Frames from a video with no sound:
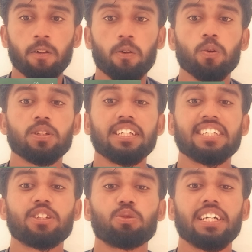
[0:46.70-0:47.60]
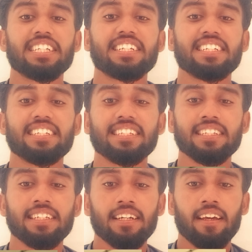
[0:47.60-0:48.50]
Lucy's suggests
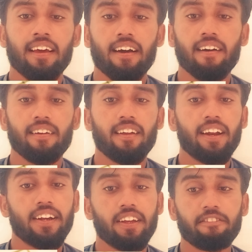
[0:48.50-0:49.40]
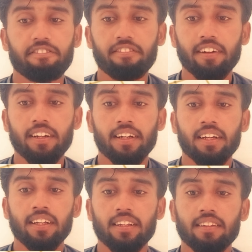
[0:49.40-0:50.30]
a narrative
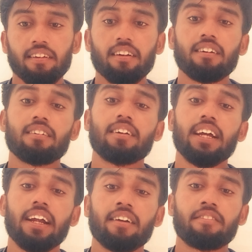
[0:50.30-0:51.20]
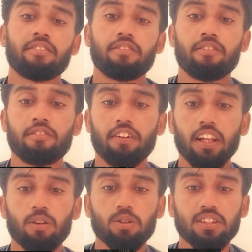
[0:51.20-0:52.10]
third that
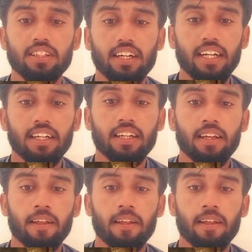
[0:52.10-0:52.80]
follows the